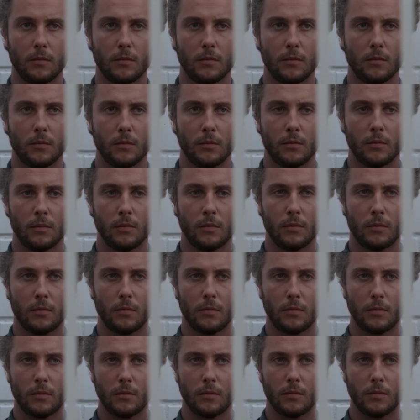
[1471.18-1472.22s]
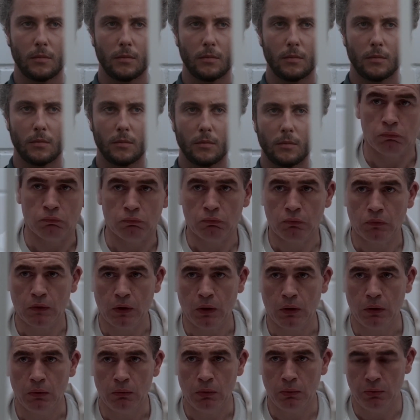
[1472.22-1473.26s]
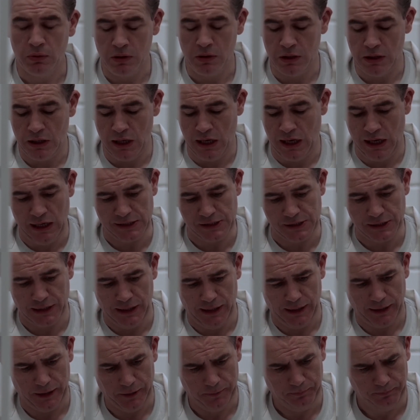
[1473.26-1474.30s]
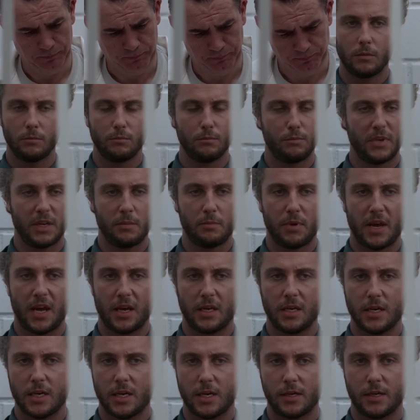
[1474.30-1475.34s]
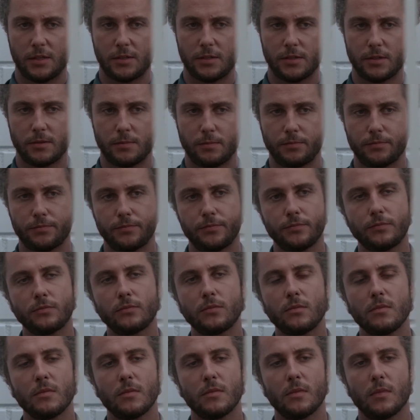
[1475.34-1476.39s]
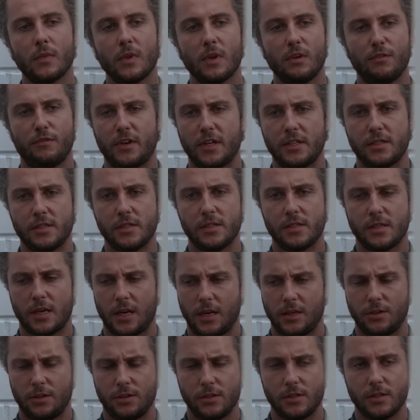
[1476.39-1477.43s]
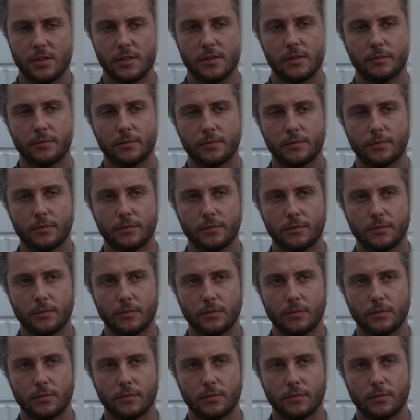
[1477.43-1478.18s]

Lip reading: What I'm proudest of is our speed. And speed comes from intelligence.